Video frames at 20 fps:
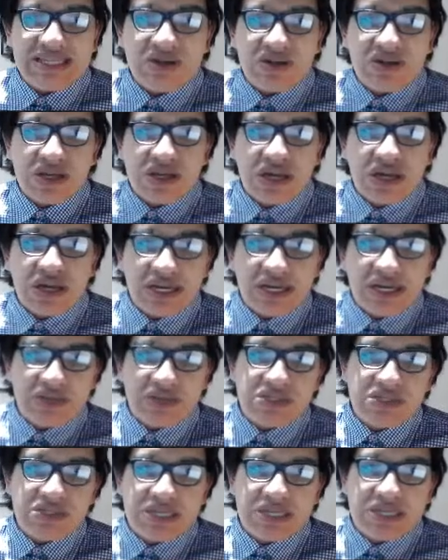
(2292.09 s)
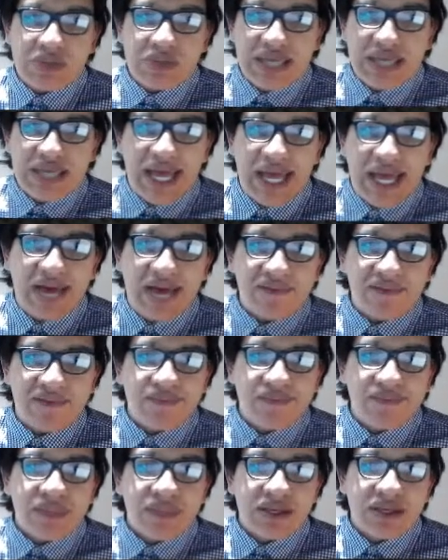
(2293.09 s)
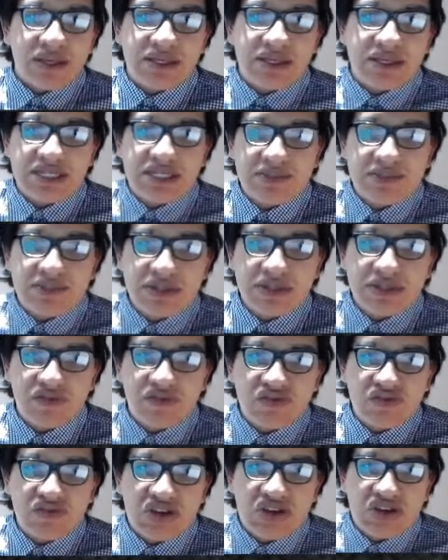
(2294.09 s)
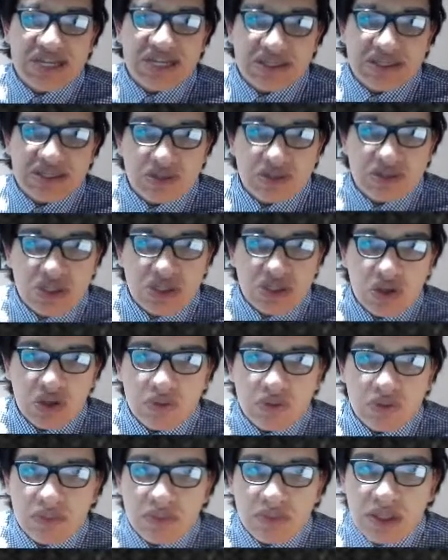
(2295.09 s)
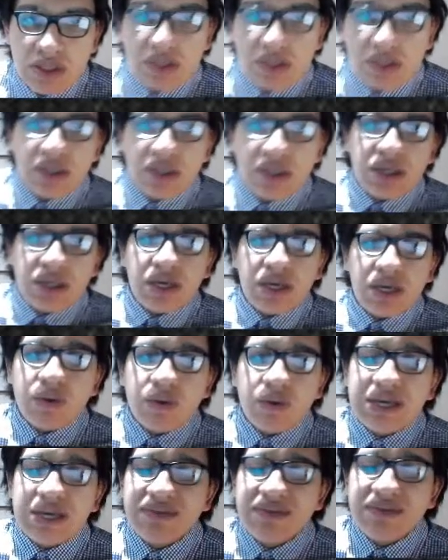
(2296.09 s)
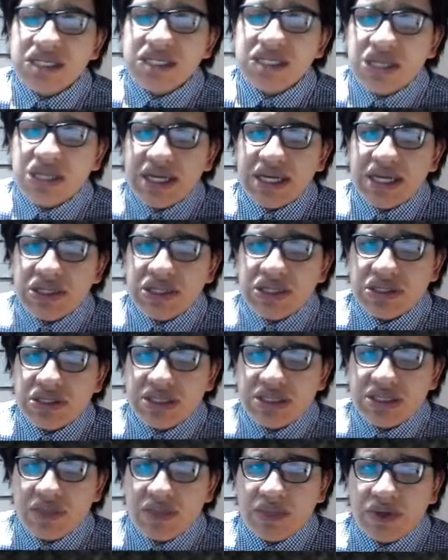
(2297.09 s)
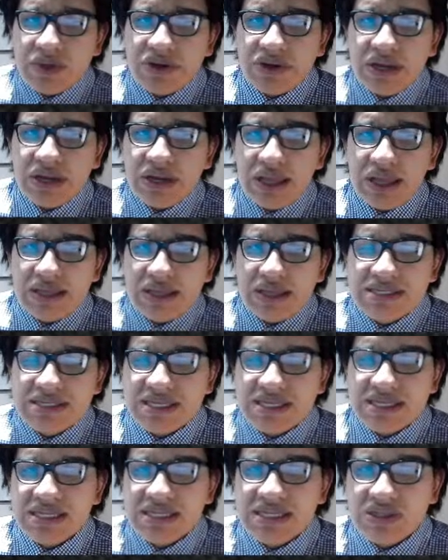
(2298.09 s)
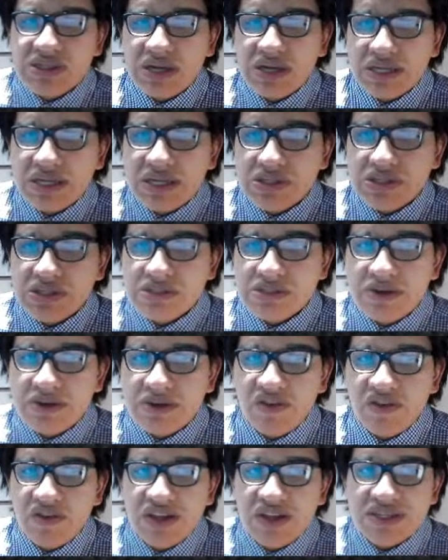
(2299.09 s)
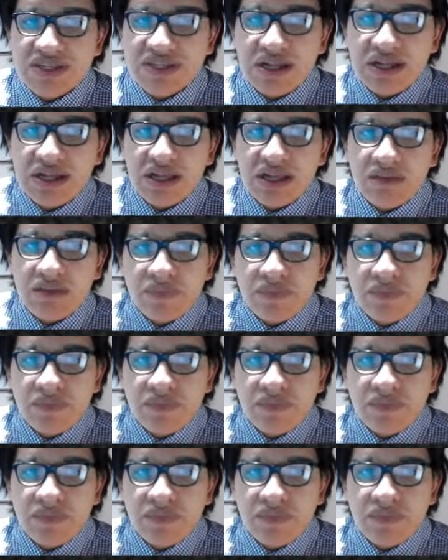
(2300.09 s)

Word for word: are the connectors that we have in terms of connectors. So uh, we have these connectors and we're gonna see these connectors very basically.